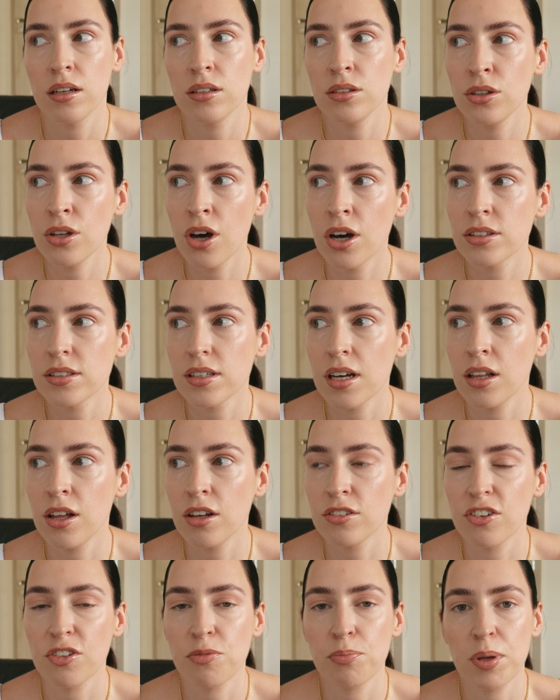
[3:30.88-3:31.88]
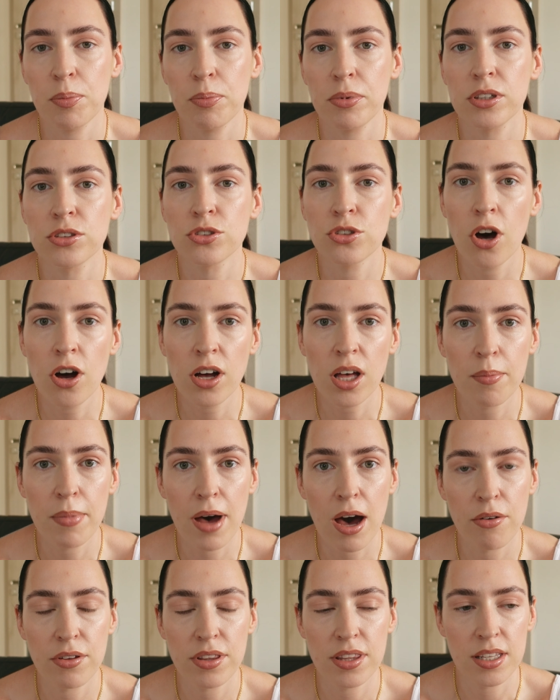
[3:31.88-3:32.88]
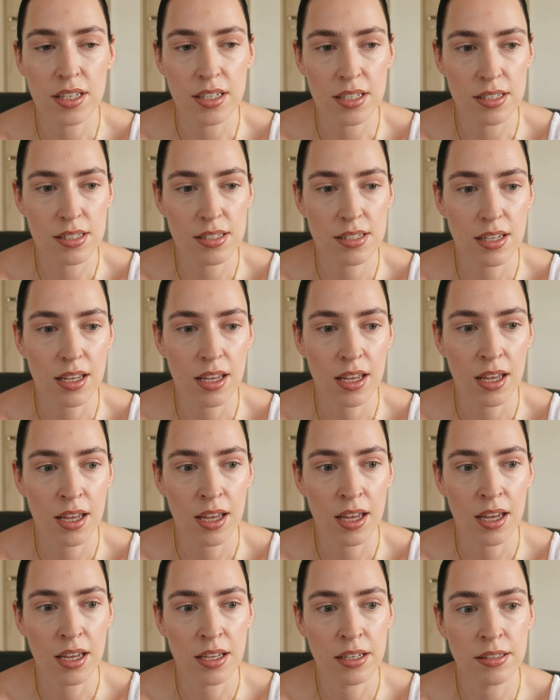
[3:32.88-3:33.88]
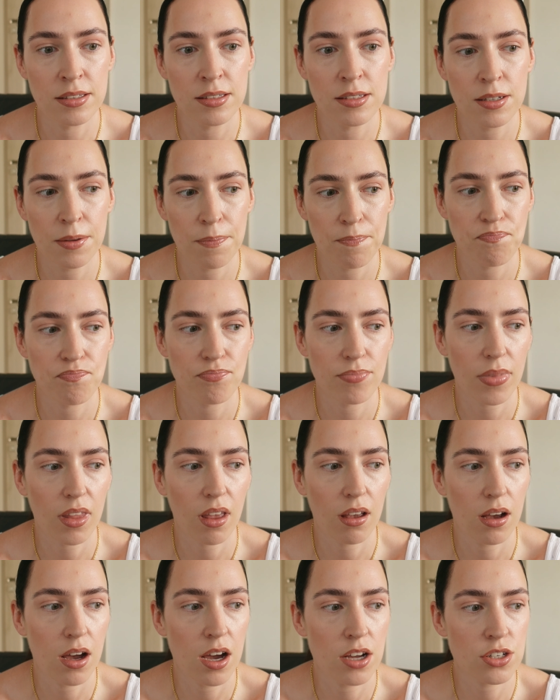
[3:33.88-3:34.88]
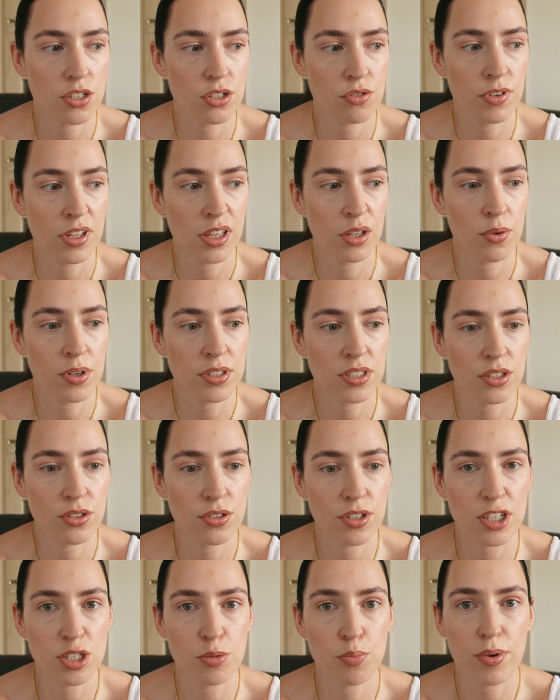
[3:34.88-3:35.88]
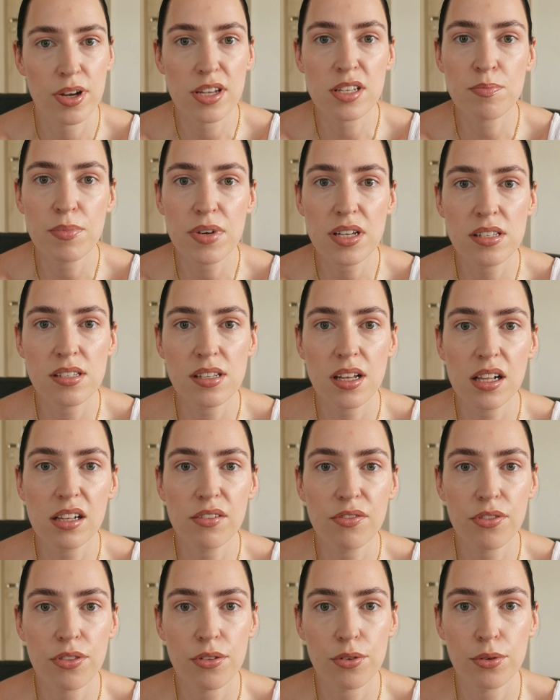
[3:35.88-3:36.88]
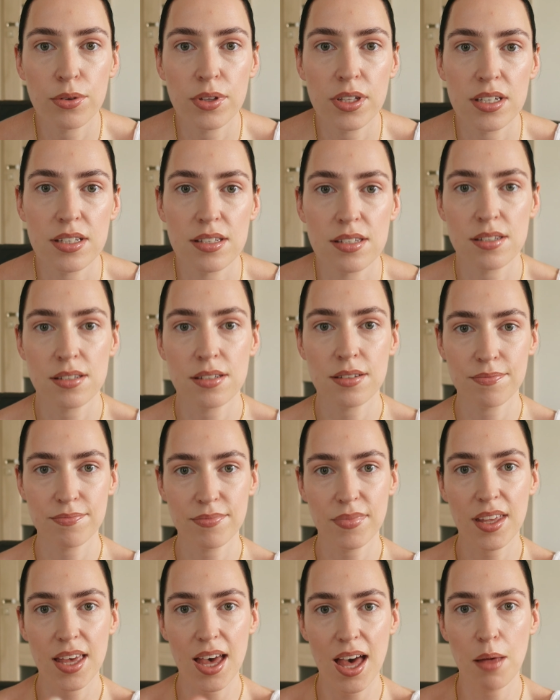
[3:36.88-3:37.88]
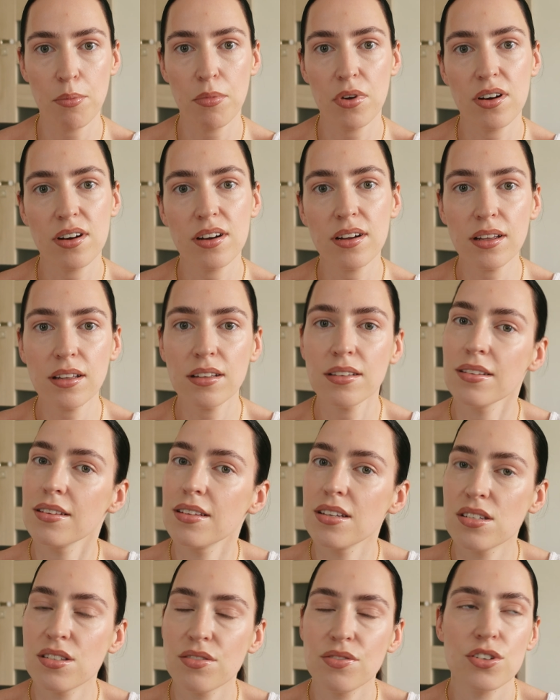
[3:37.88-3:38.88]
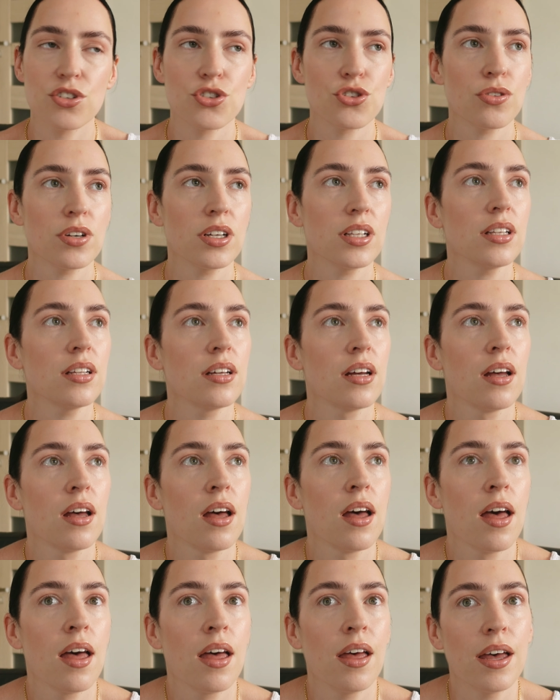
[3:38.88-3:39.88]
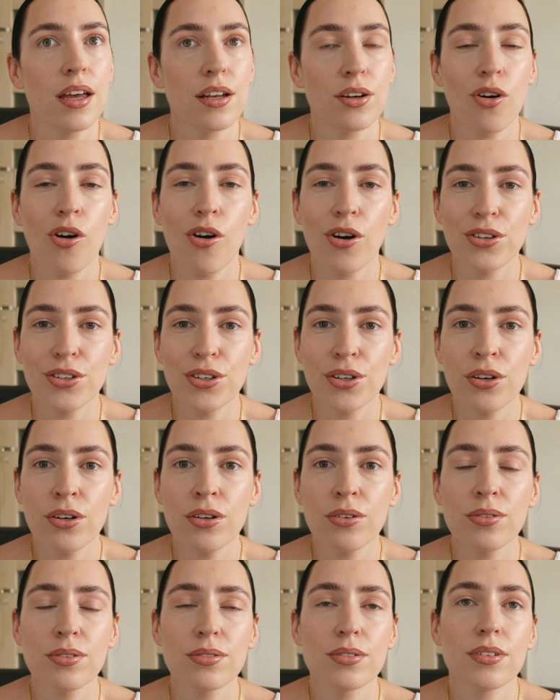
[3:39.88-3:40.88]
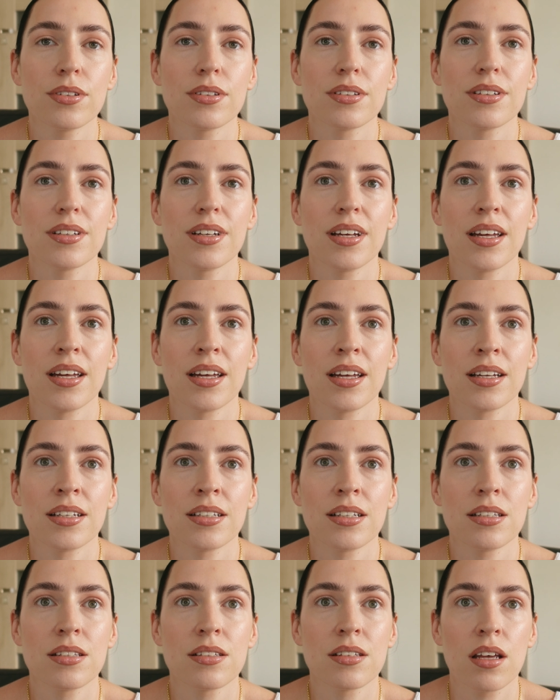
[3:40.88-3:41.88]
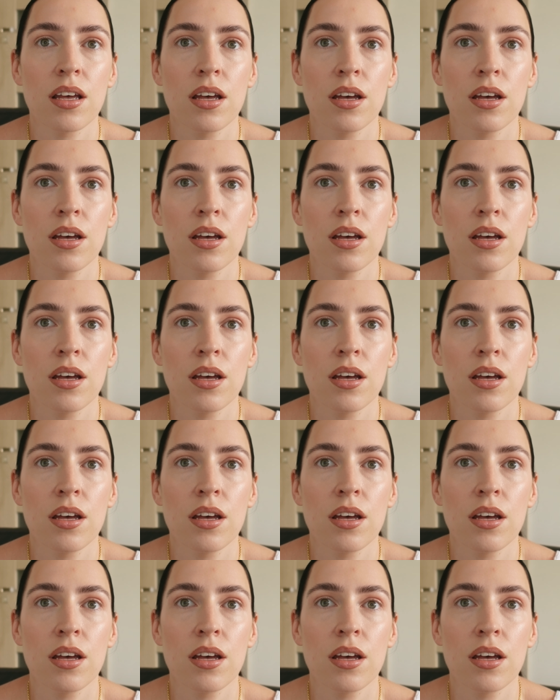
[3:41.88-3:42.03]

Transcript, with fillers: not a lot of people talk about this and I just really wanted to express myself through this camera, this visual and audio and